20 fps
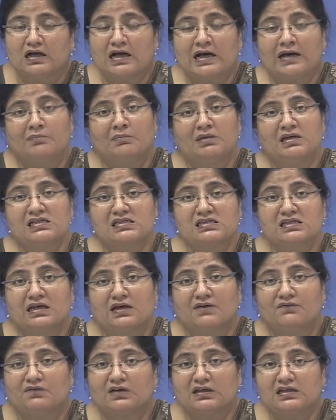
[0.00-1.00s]
I may say I
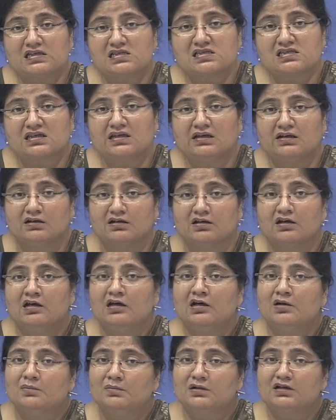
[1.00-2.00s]
am very skilled,
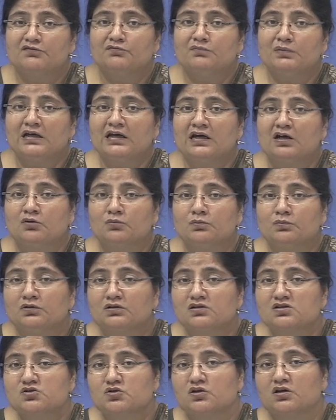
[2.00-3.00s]
but if my output
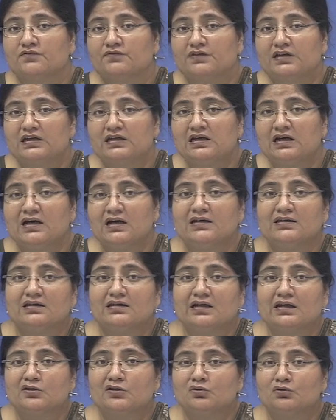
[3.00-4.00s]
is not very high, then
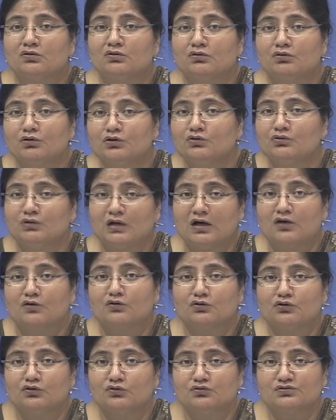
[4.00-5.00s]
I don't know how
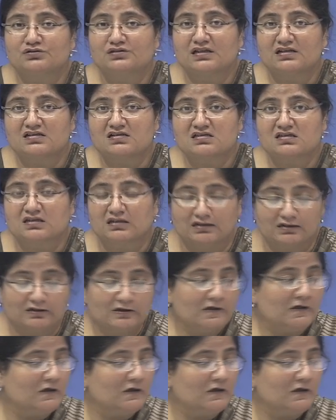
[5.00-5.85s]
to use that skill.